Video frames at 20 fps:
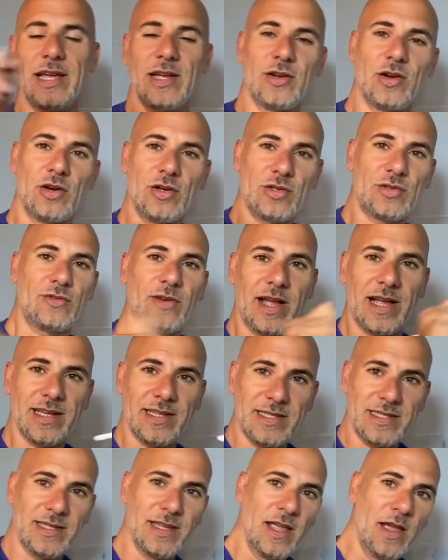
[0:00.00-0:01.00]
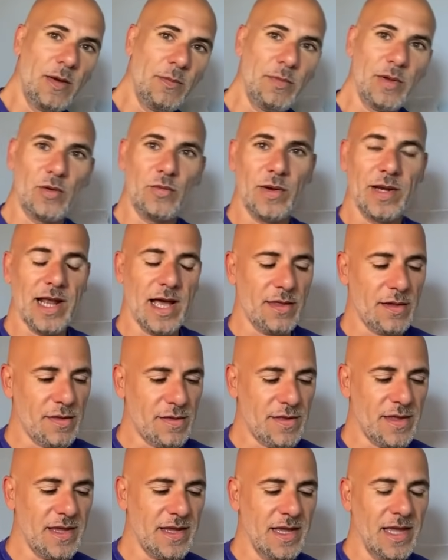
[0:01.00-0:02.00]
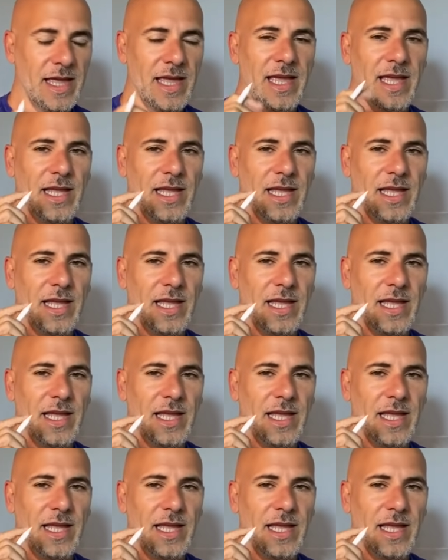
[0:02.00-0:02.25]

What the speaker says: contracts between other things,